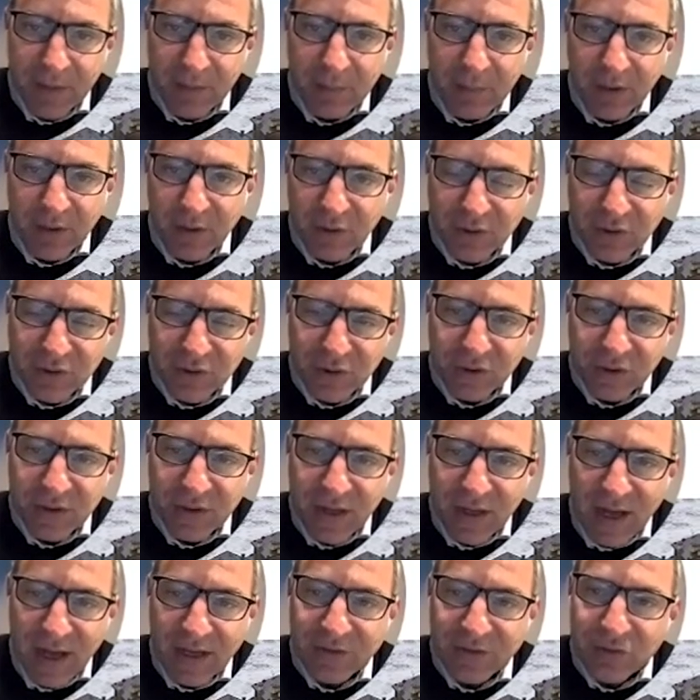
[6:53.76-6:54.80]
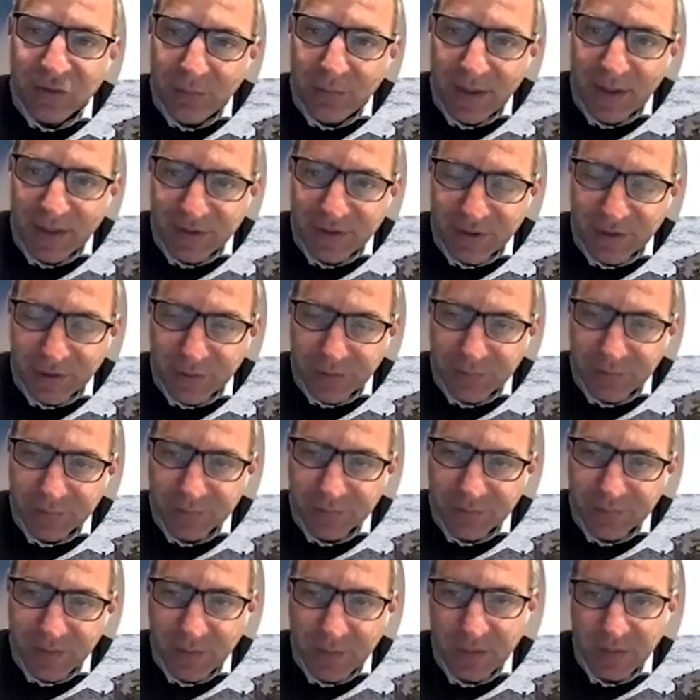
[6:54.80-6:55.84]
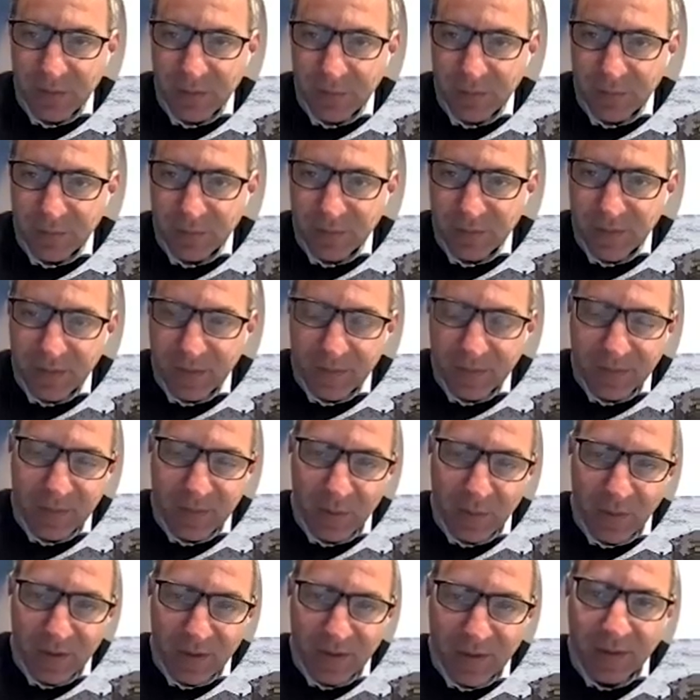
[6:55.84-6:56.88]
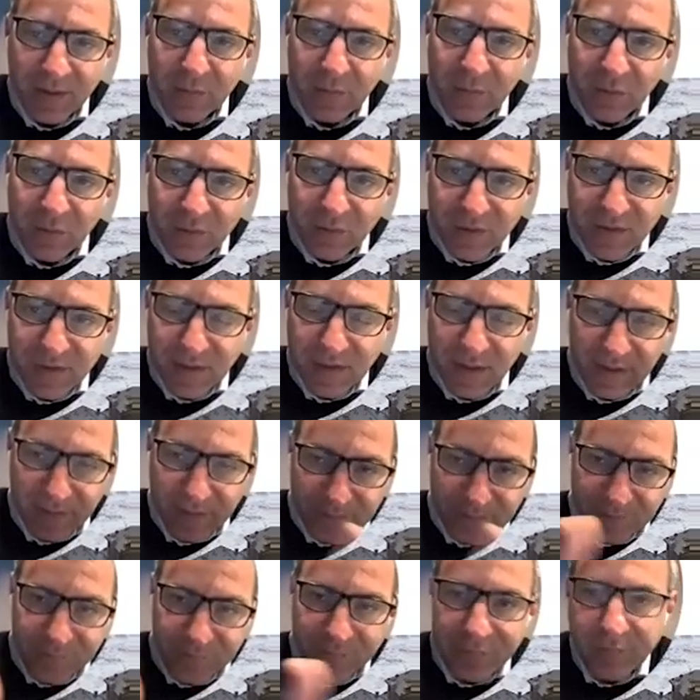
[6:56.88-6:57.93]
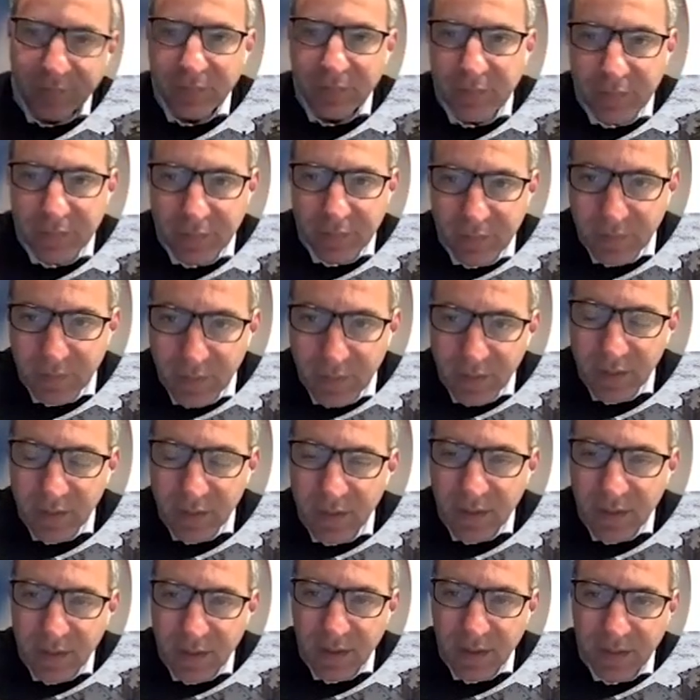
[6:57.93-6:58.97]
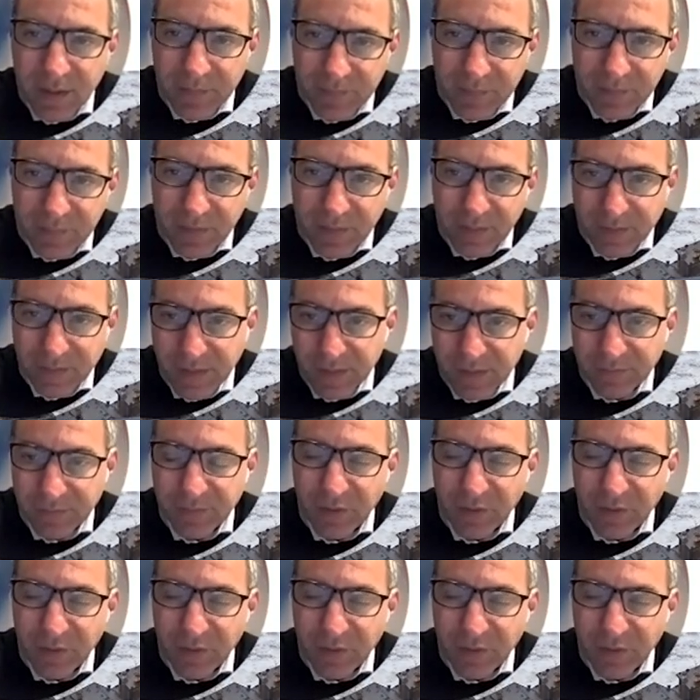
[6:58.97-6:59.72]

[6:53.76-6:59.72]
But also the Hydro-Meteo, the one that are most like the